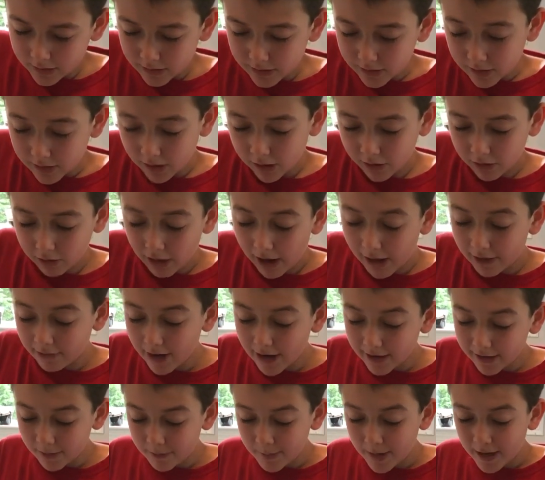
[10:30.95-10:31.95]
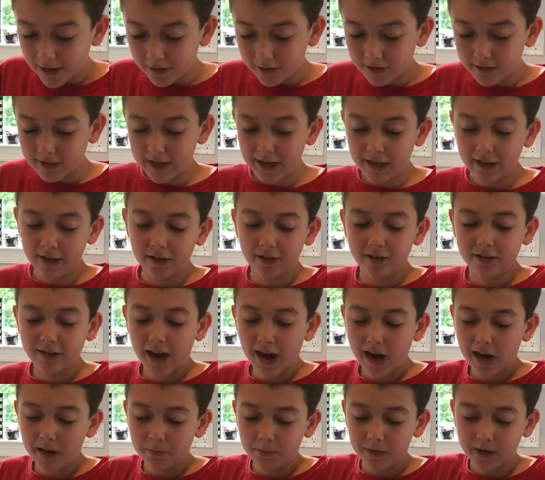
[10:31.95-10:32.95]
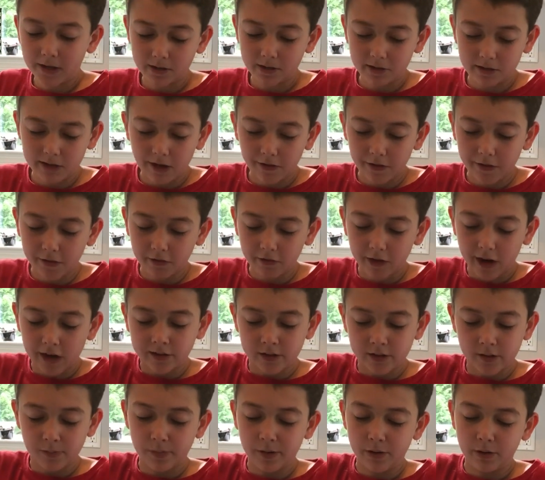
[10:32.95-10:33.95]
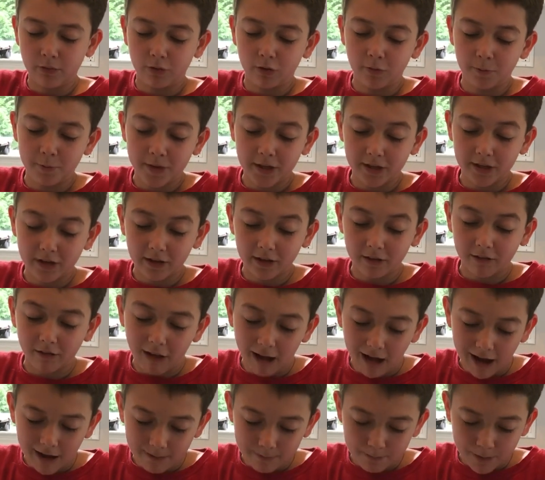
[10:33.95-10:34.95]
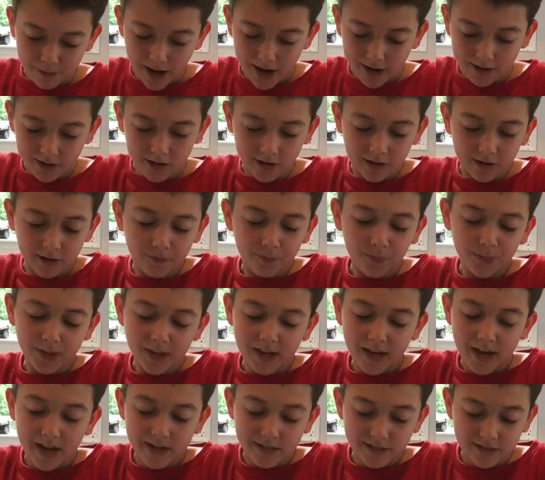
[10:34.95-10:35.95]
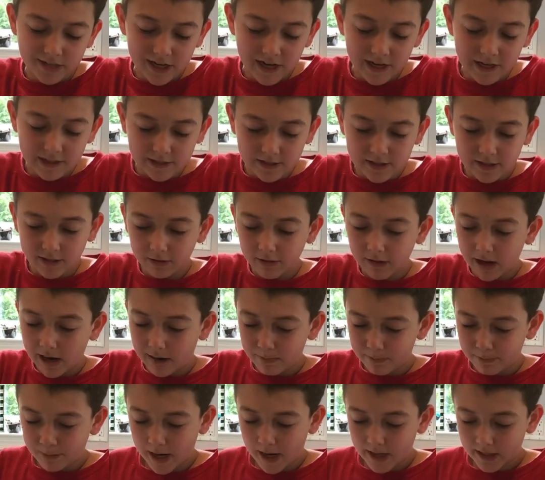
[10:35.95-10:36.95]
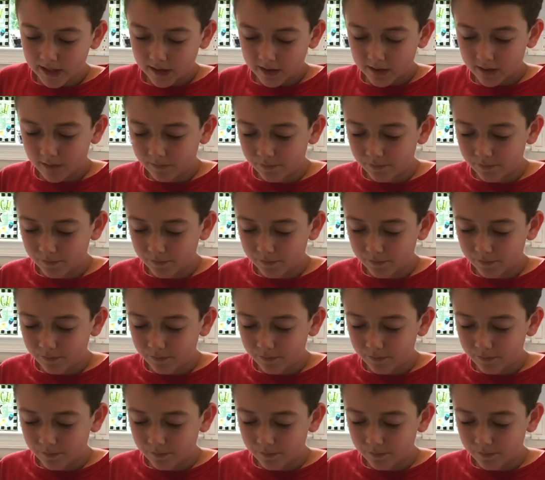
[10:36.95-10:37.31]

So I recommend you take your time because then the recipe will be a lot better and taste a lot better.